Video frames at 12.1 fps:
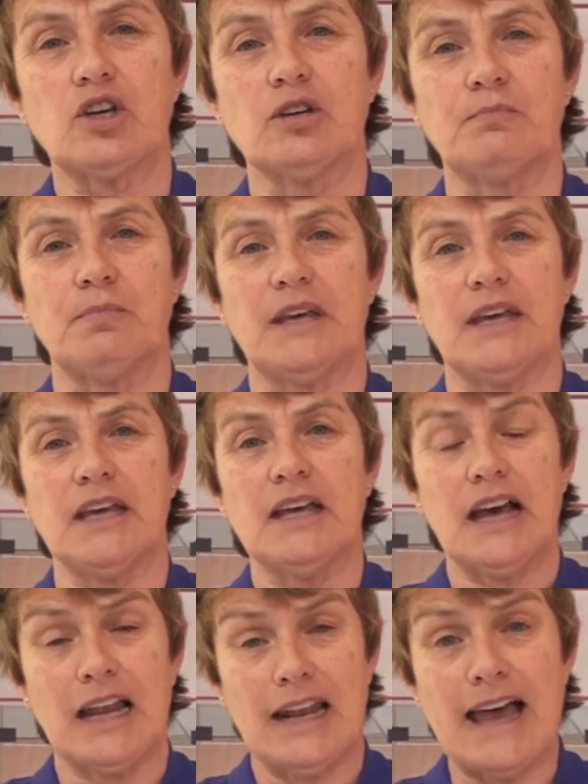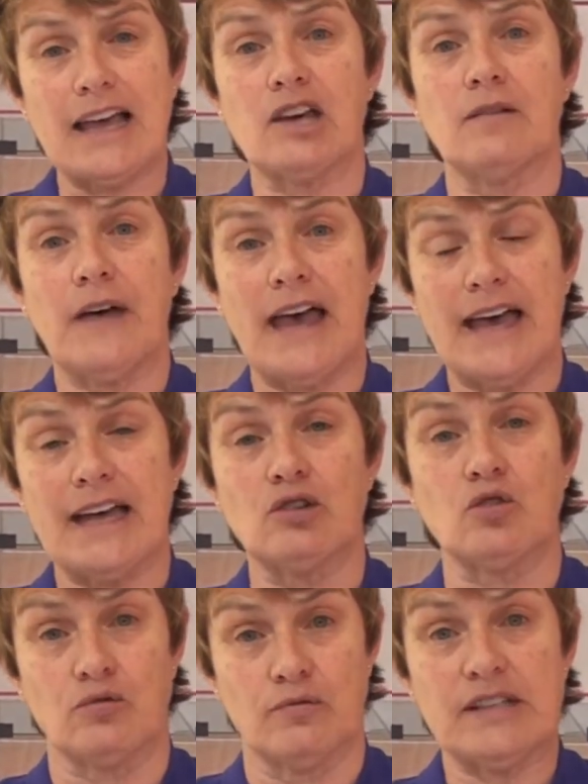could be a lack of
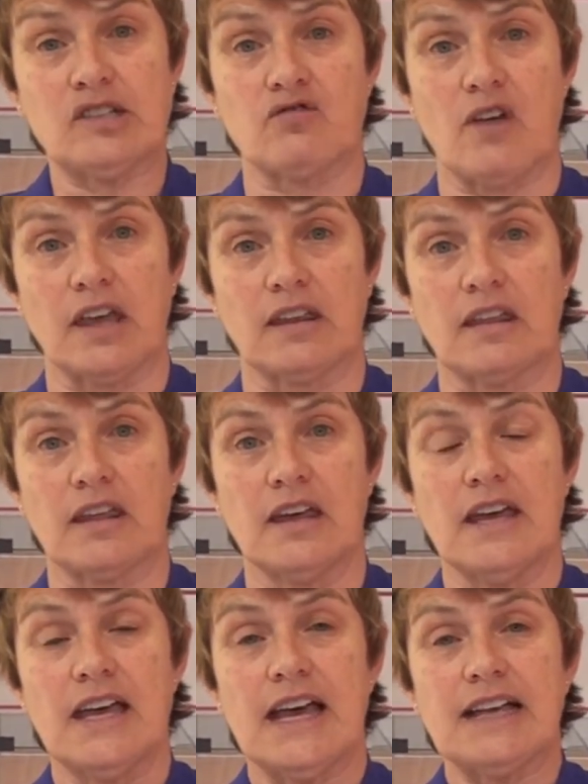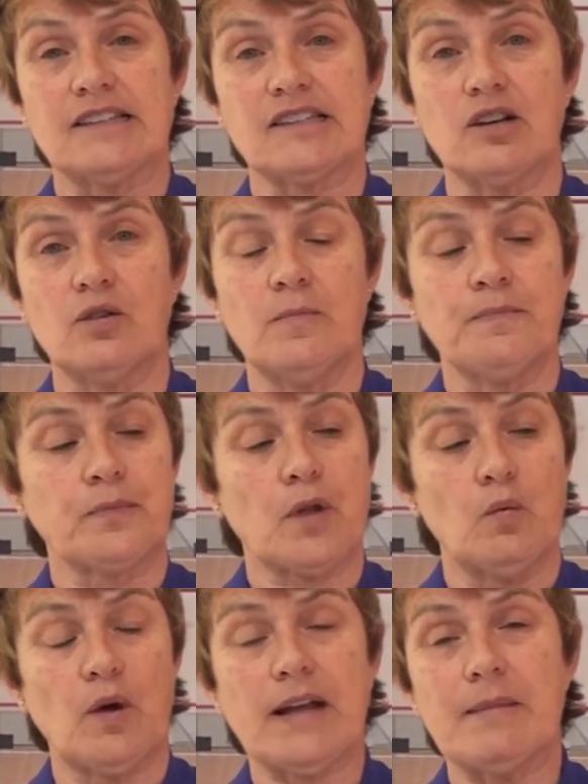hand or wrist strength. And so
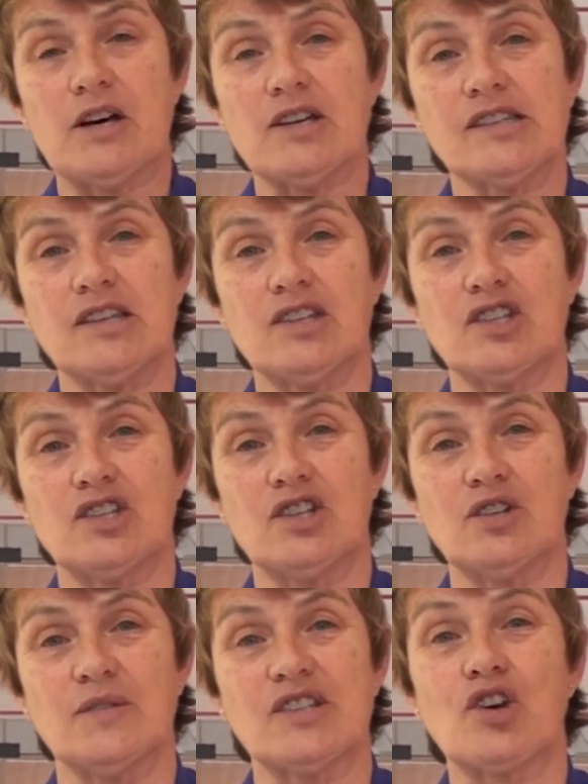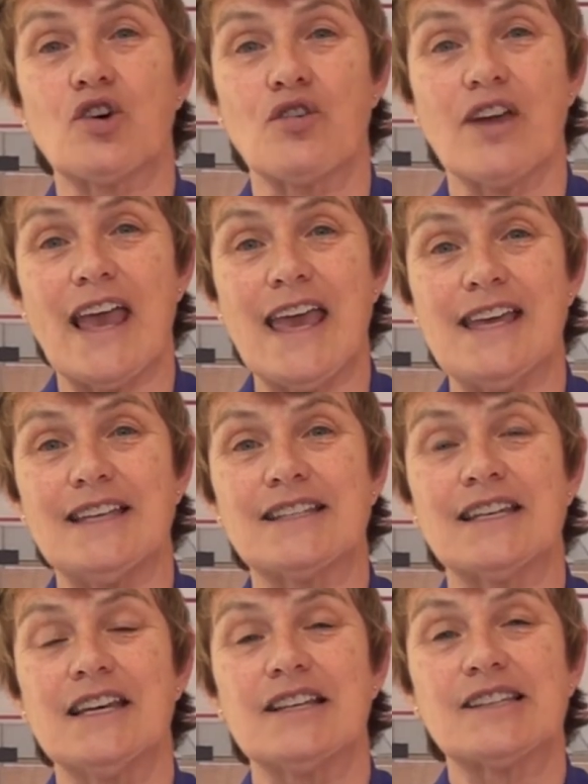what I'm asking you to do is
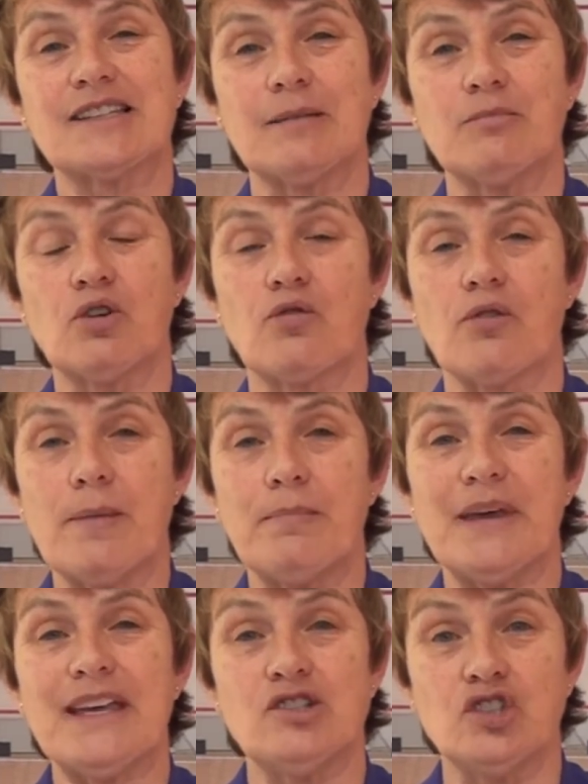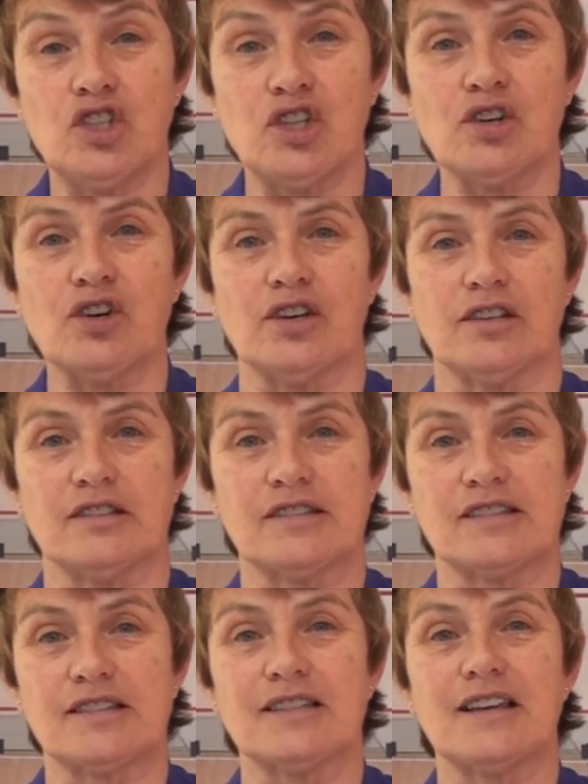create some grip
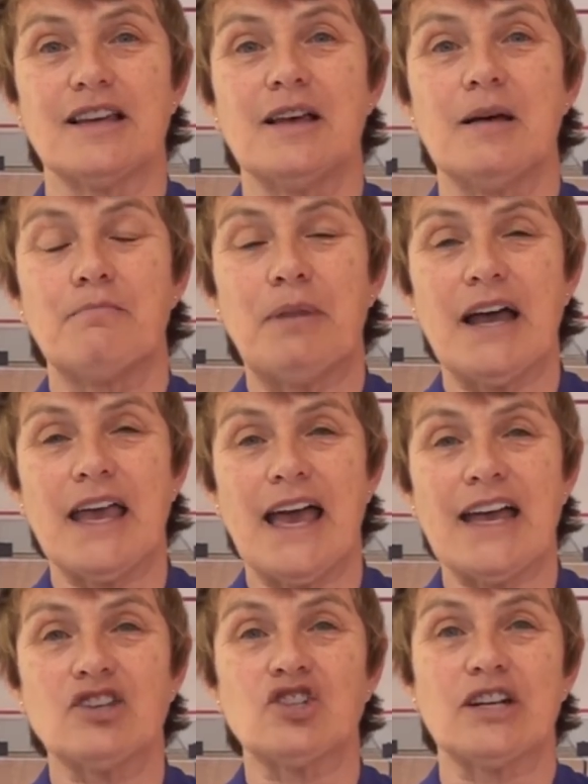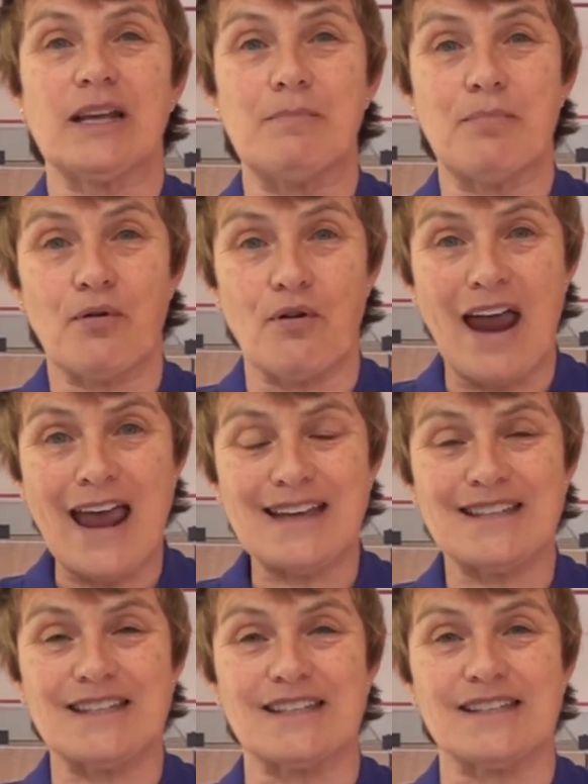endurance by actually
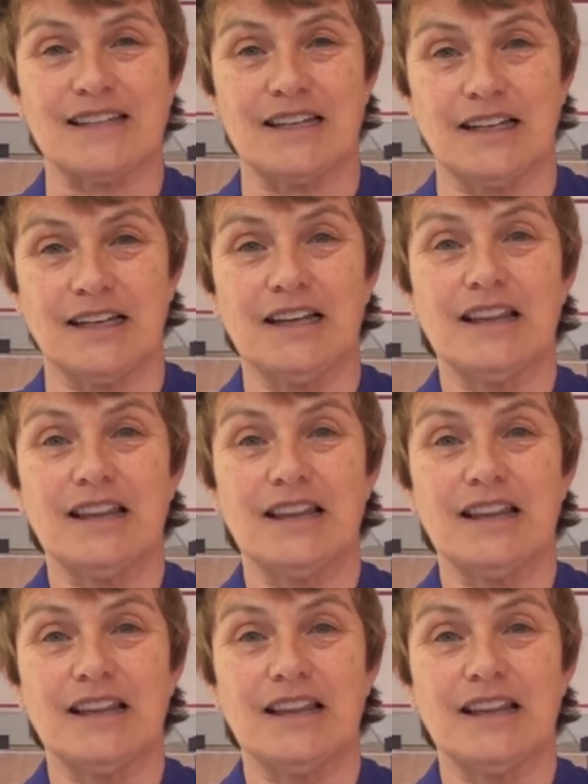practicing